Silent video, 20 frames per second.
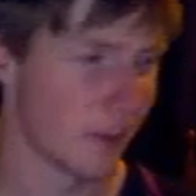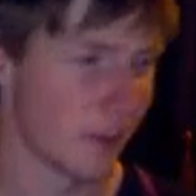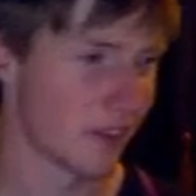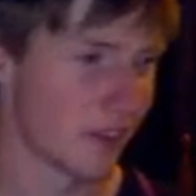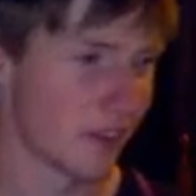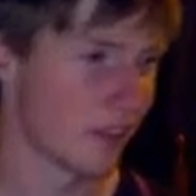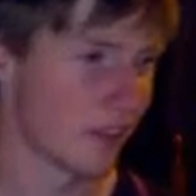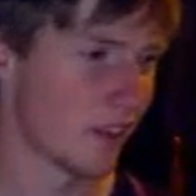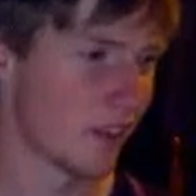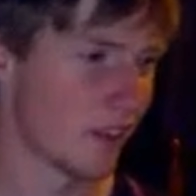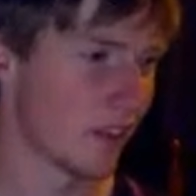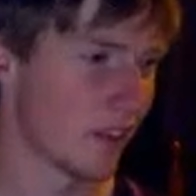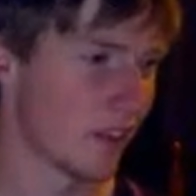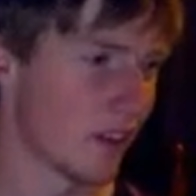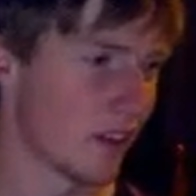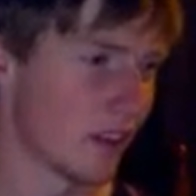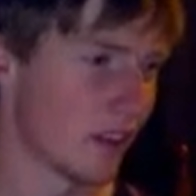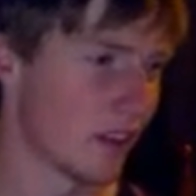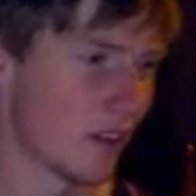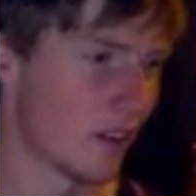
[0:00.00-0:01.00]
don't think
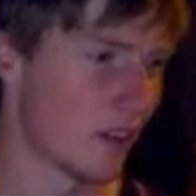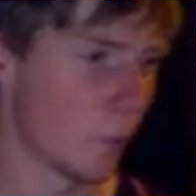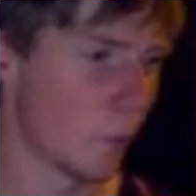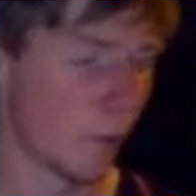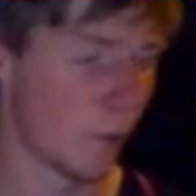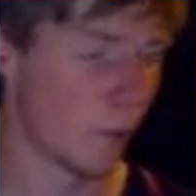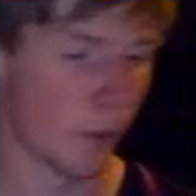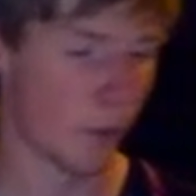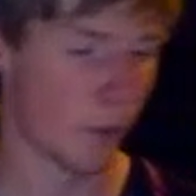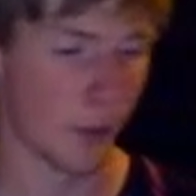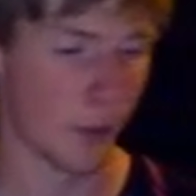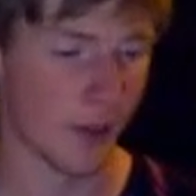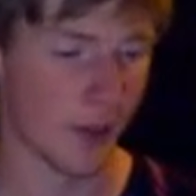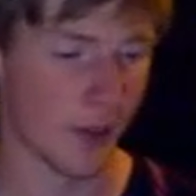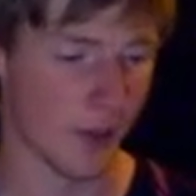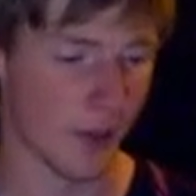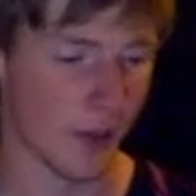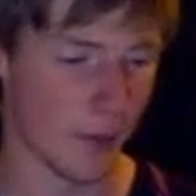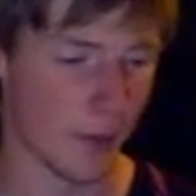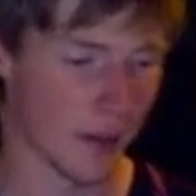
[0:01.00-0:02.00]
with
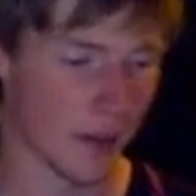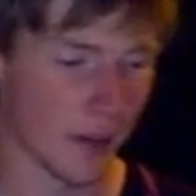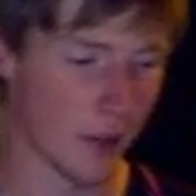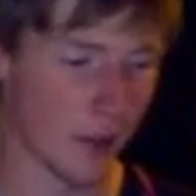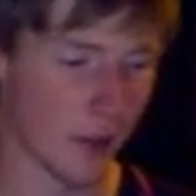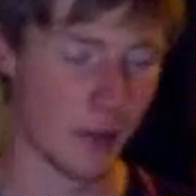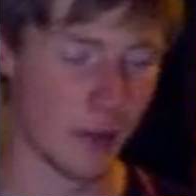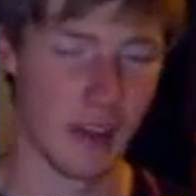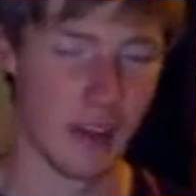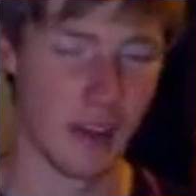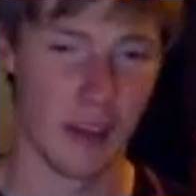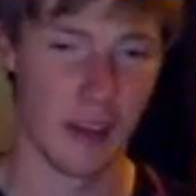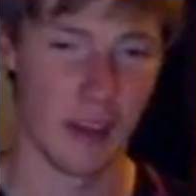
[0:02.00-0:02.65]
Roman Reigns, I don't think they